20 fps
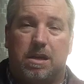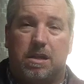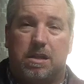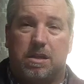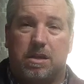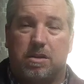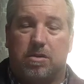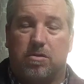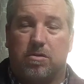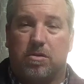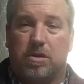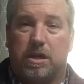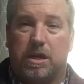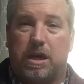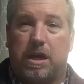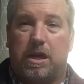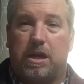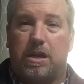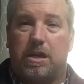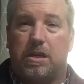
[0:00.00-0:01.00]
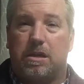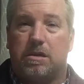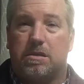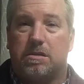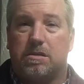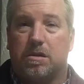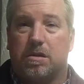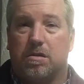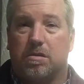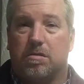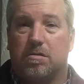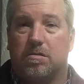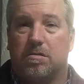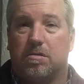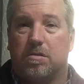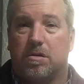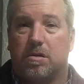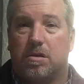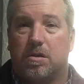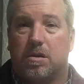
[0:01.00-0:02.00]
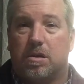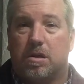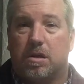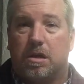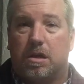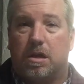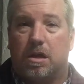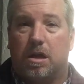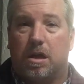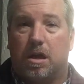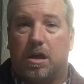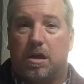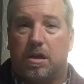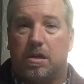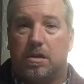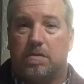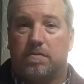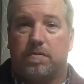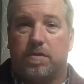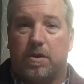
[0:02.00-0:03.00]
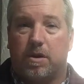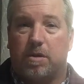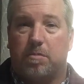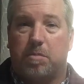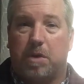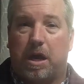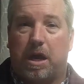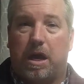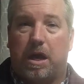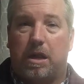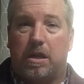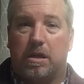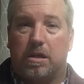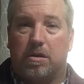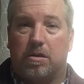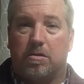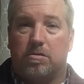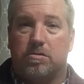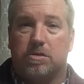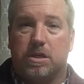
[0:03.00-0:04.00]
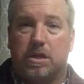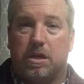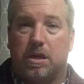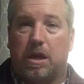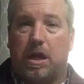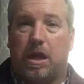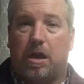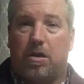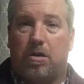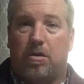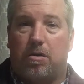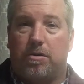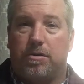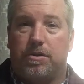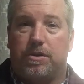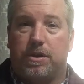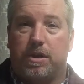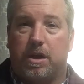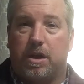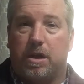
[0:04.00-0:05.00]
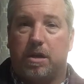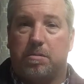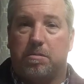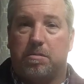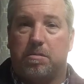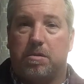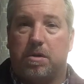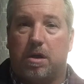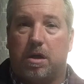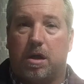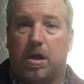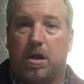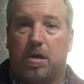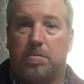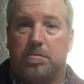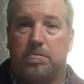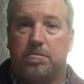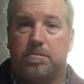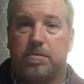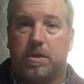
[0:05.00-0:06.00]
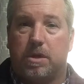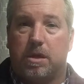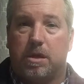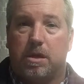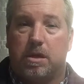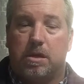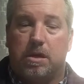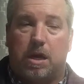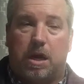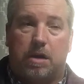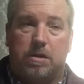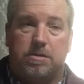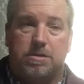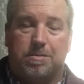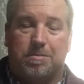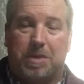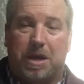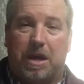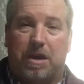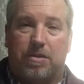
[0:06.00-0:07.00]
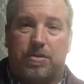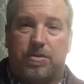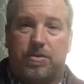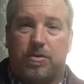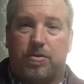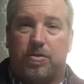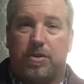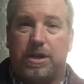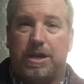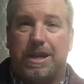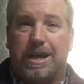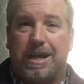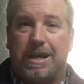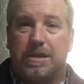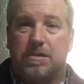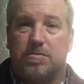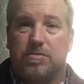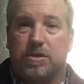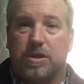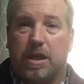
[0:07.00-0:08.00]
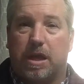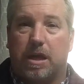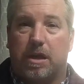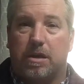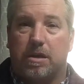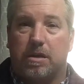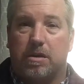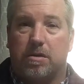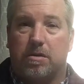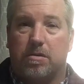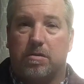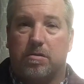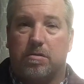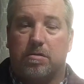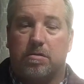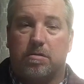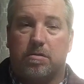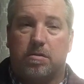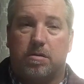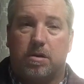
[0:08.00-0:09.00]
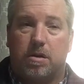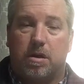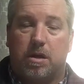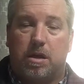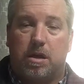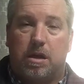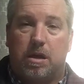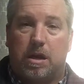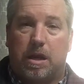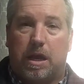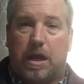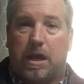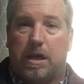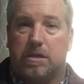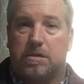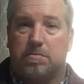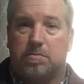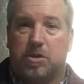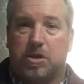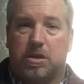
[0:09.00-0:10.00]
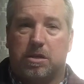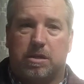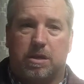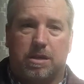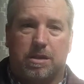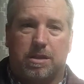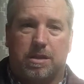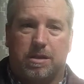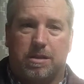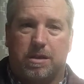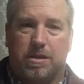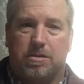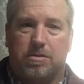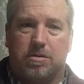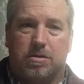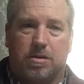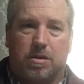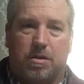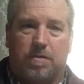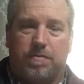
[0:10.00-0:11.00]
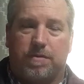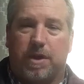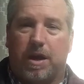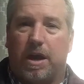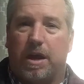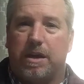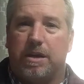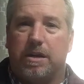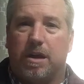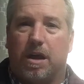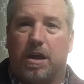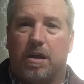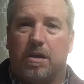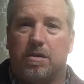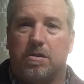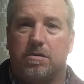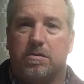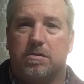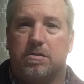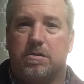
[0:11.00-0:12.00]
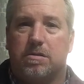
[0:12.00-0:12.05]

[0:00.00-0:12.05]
the early 80s, so it's very bad. It goes in and out all the time. I was about 30 days without it here last month. I think they took off $9